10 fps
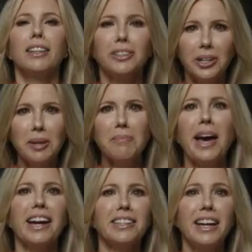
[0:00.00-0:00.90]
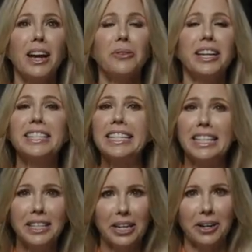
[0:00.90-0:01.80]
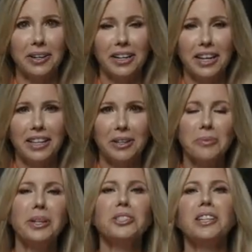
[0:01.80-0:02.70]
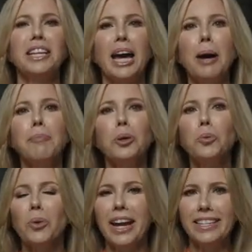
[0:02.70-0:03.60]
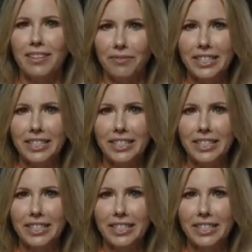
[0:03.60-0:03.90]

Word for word: Looking back now, it's clear the reaching the upper ranks of